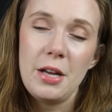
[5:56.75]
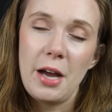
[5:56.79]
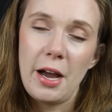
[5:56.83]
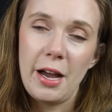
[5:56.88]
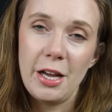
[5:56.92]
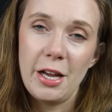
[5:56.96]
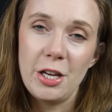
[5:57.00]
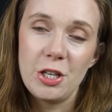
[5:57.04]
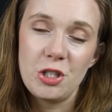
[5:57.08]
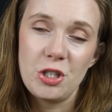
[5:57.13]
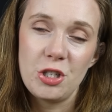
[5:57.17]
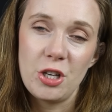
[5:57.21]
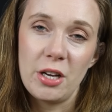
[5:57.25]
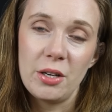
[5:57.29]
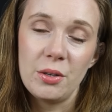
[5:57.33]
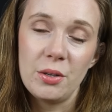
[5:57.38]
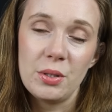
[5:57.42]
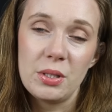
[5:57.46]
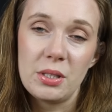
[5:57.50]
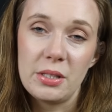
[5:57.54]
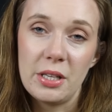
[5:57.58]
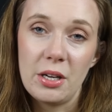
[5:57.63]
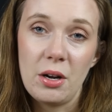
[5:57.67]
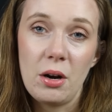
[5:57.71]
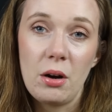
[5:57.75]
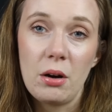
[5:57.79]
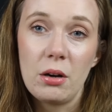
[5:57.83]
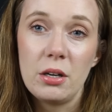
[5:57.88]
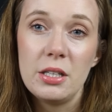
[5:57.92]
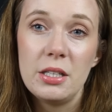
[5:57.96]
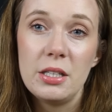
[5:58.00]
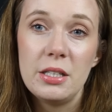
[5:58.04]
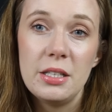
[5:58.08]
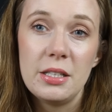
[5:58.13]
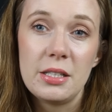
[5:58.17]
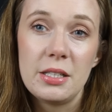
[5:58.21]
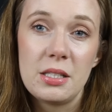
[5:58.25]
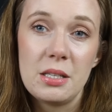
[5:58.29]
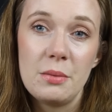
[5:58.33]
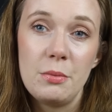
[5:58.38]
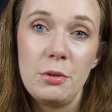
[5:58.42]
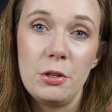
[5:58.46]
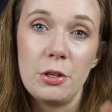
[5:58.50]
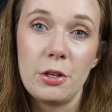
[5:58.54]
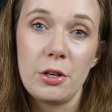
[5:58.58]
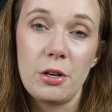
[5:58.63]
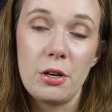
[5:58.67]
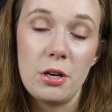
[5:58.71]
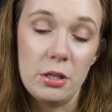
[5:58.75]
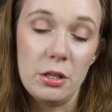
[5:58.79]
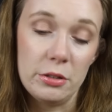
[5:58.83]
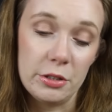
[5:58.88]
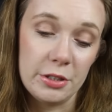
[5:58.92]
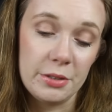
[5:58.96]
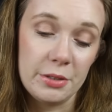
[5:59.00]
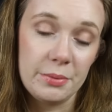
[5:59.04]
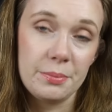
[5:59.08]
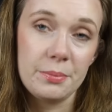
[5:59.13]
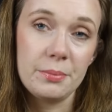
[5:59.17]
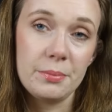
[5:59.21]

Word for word: eyeshadows that are a similar color.